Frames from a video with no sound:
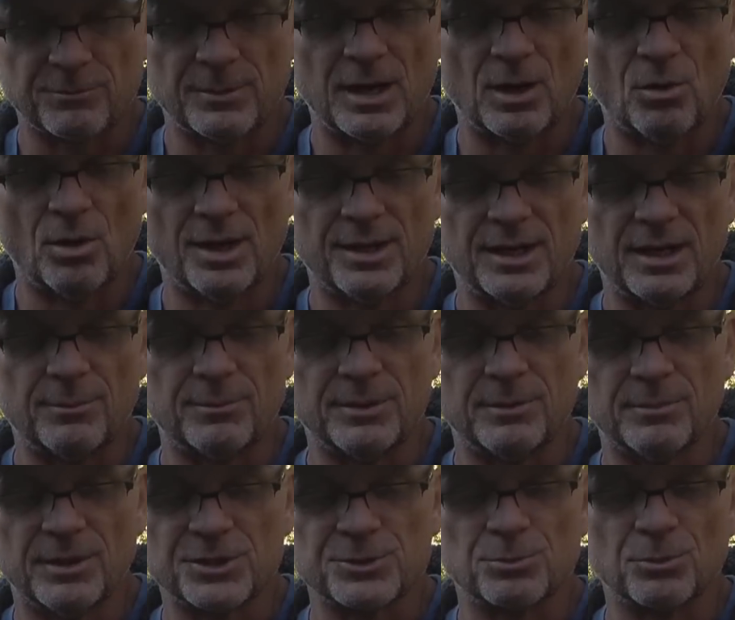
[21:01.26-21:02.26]
From now on, I'll be
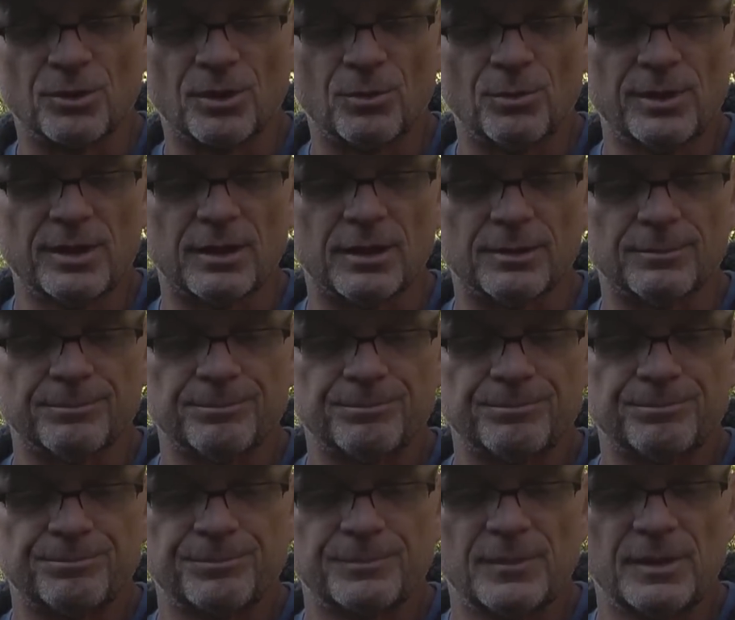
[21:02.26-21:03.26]
much more aware.
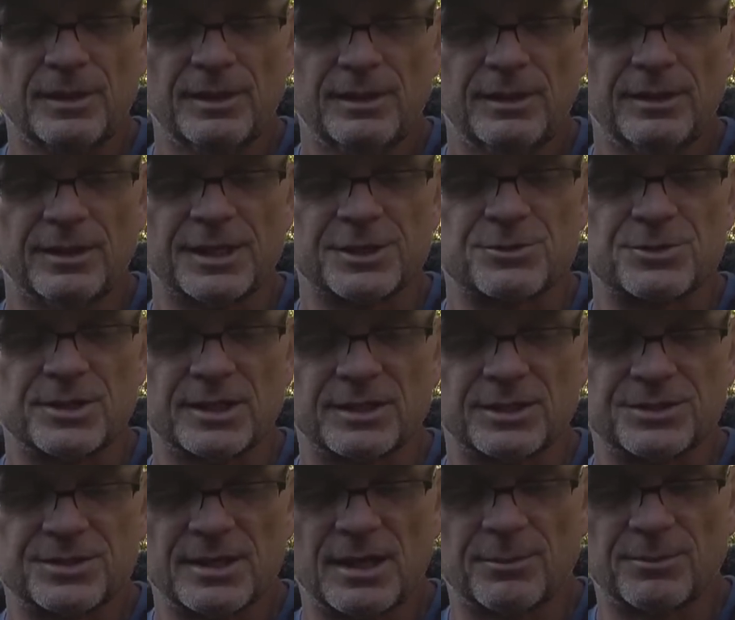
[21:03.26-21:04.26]
Thanks for taking
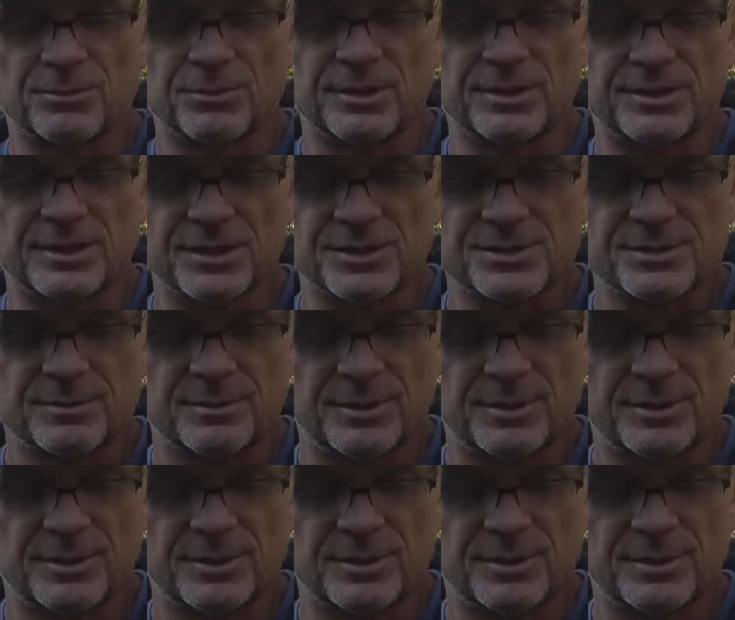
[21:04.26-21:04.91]
the time to read this.